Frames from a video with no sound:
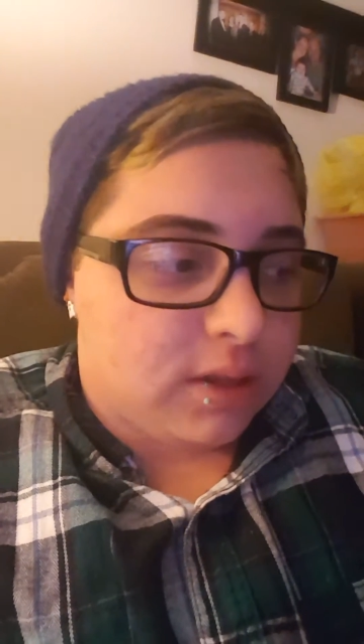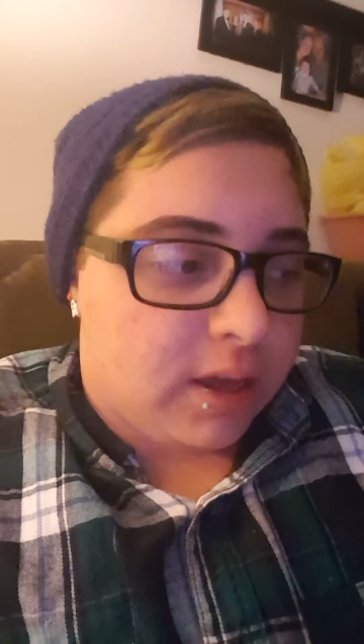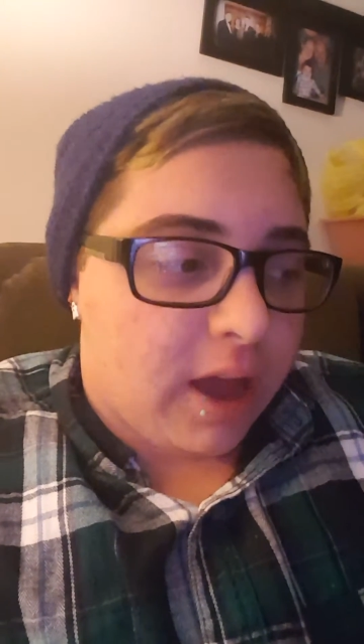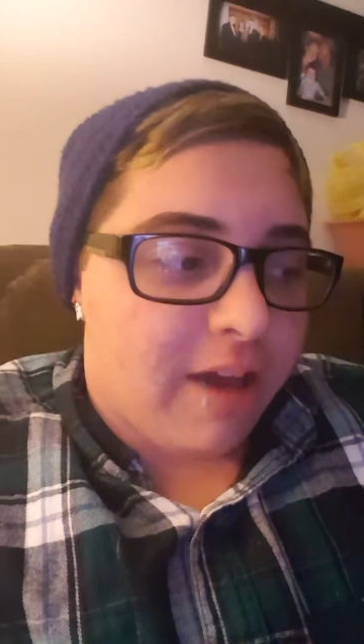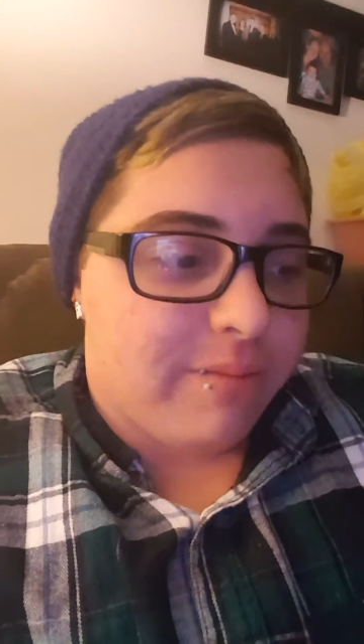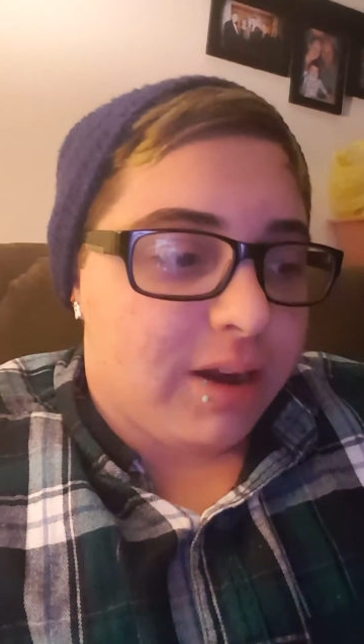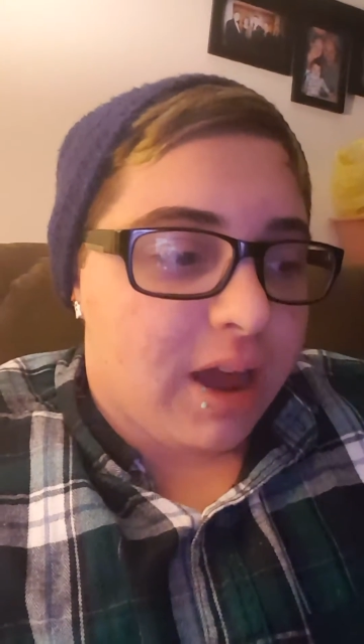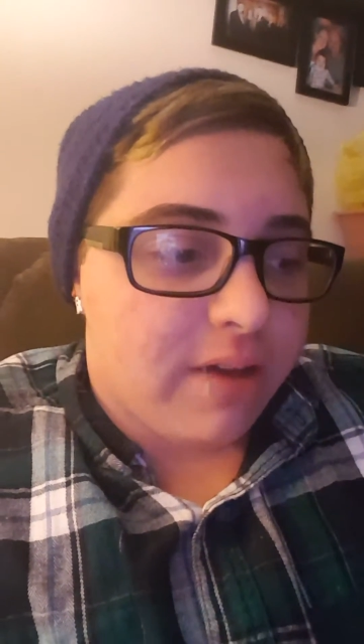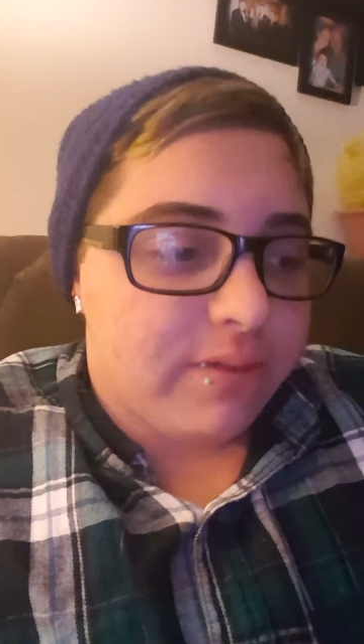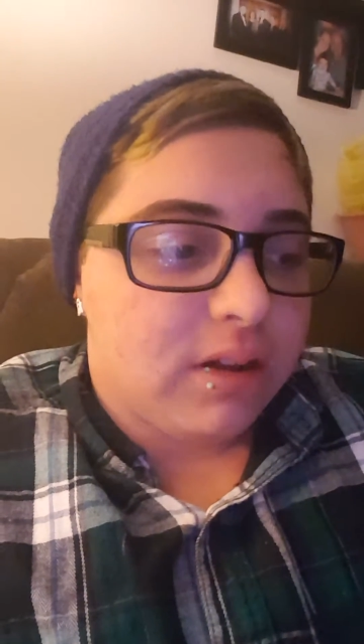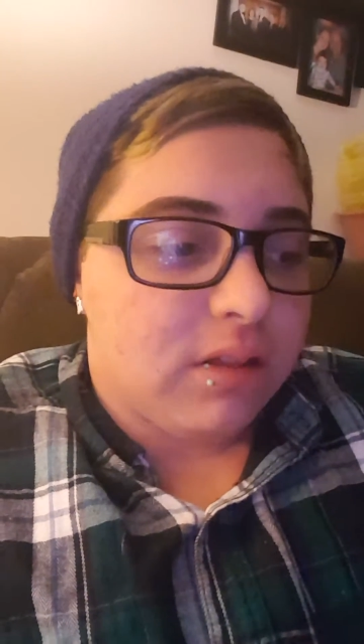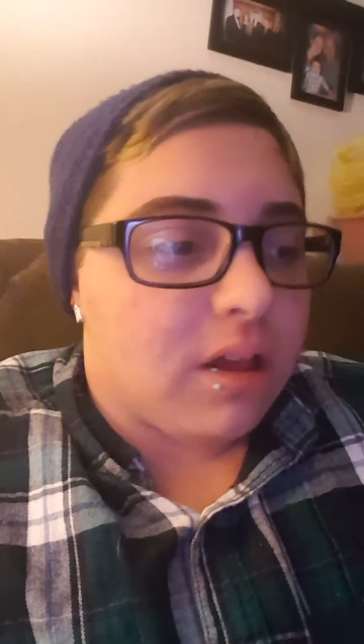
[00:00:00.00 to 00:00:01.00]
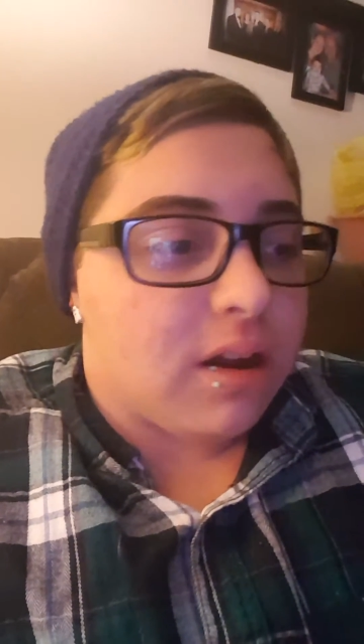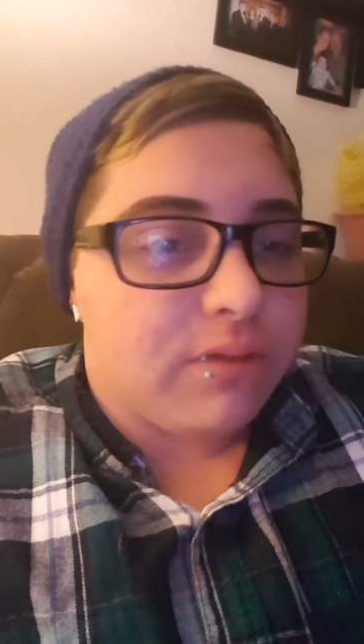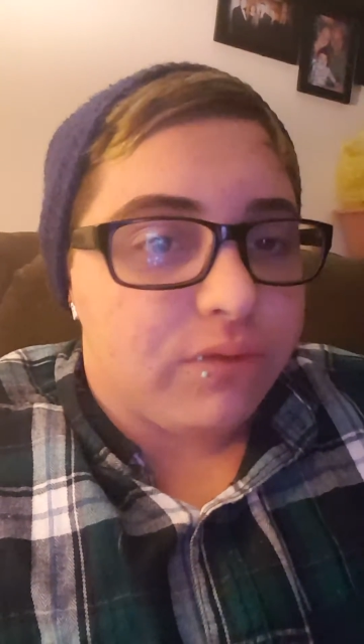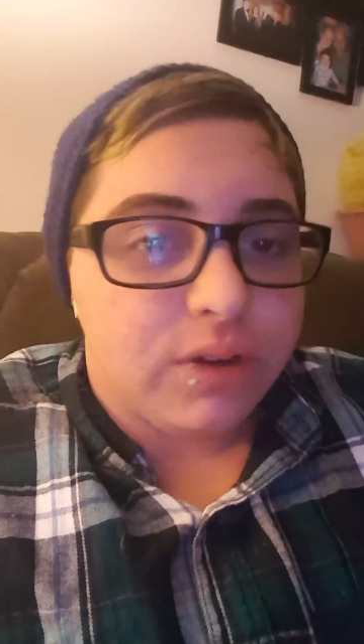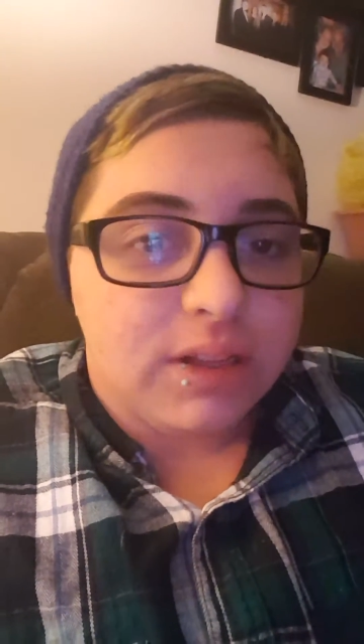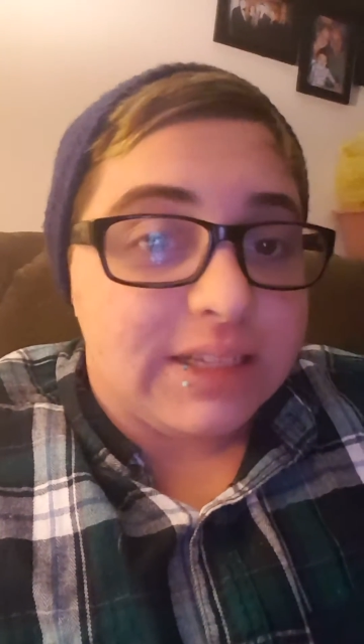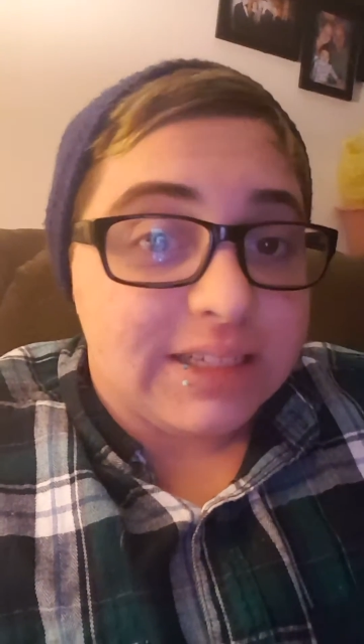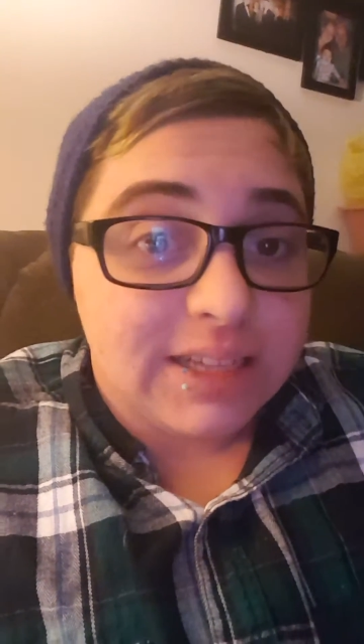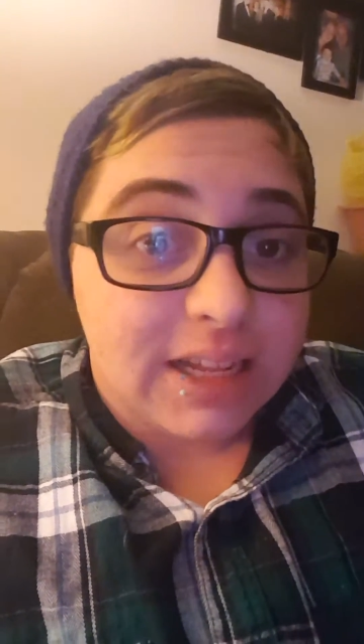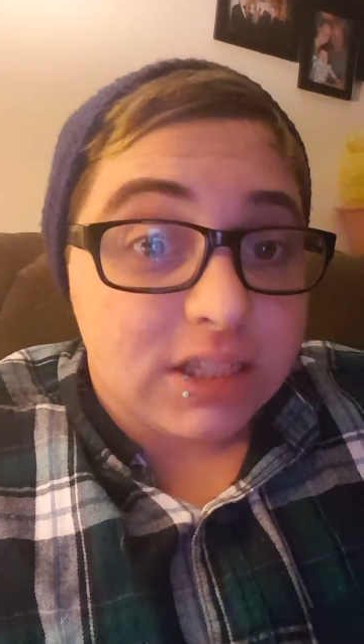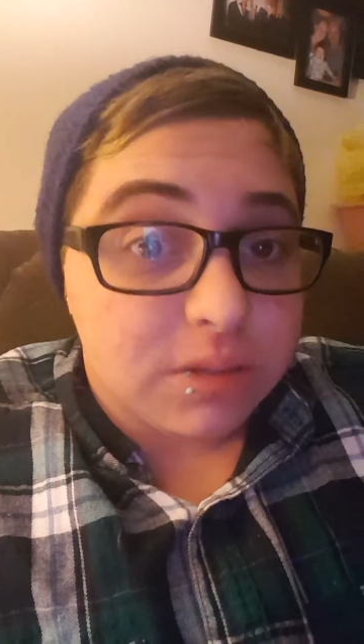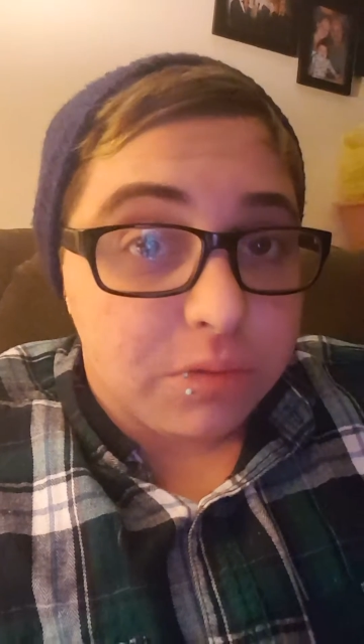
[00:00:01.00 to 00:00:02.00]
like I've been having a lot of really
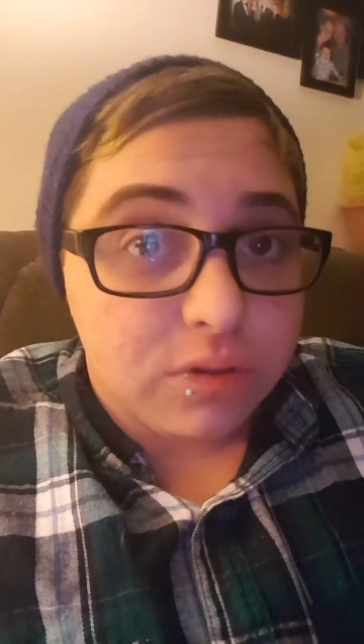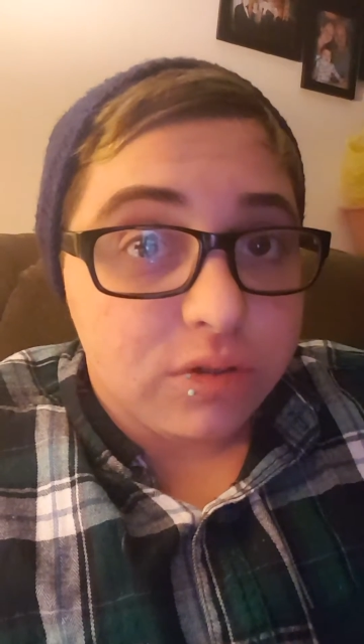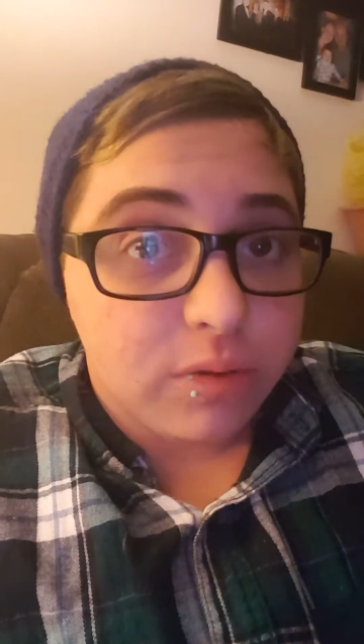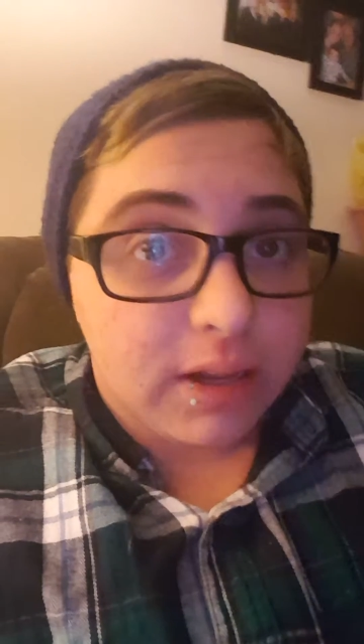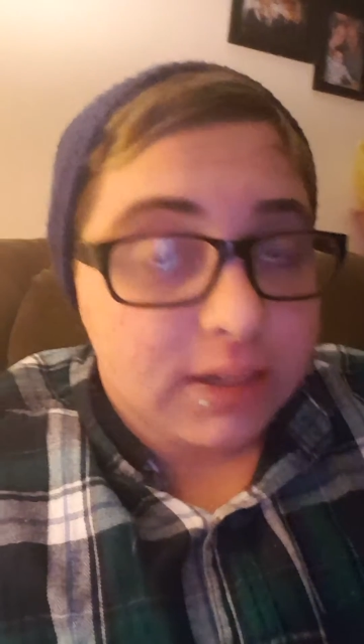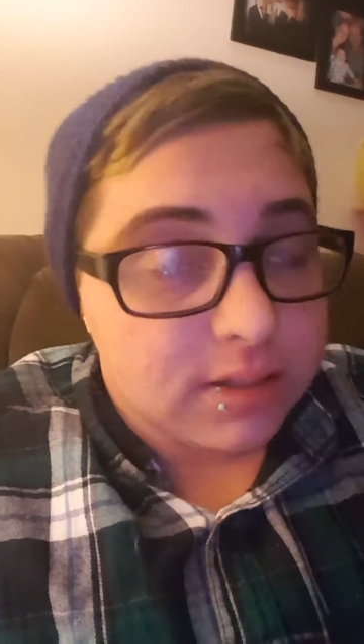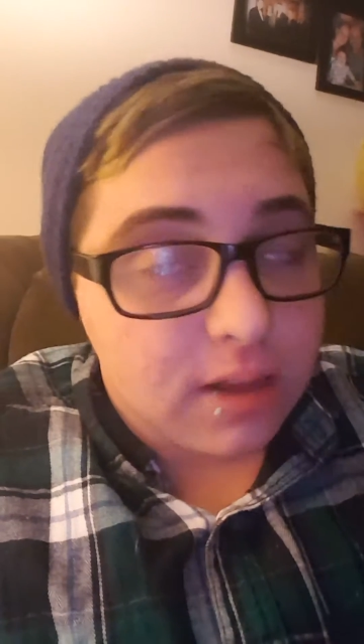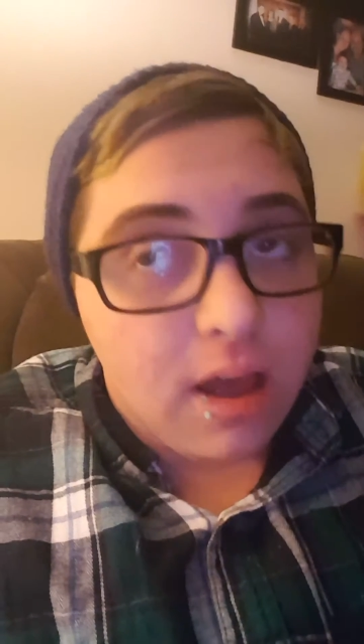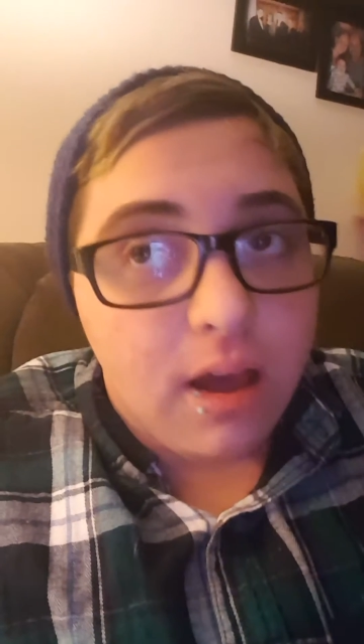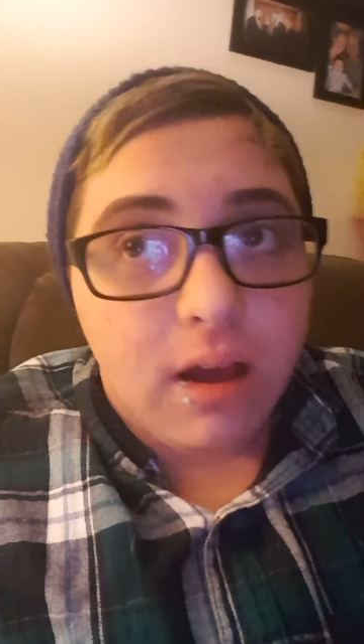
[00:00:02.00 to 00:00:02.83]
intense mood swings.